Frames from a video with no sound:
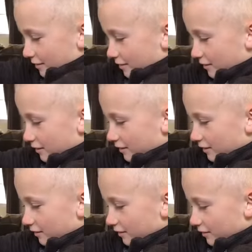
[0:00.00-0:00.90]
it
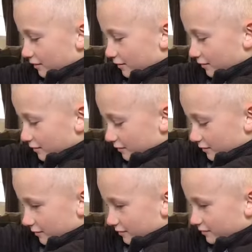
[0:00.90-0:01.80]

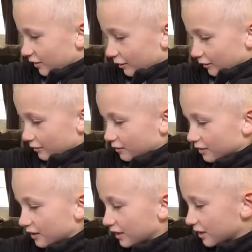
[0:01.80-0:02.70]
uh, sunk
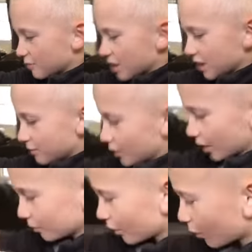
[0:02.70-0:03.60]
and it made
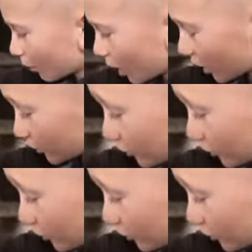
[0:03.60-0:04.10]
purple water.